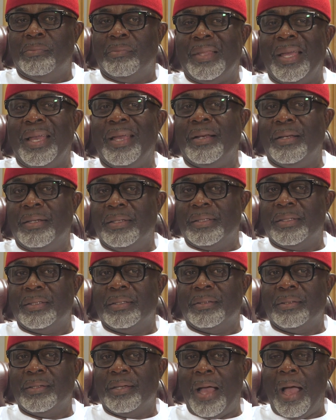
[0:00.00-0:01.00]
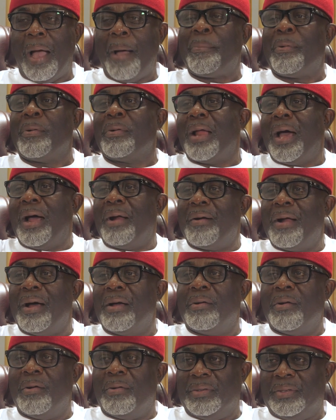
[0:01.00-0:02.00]
things happened
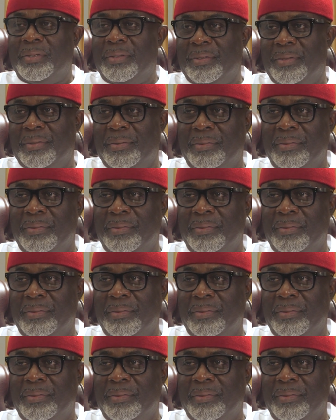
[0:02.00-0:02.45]
around us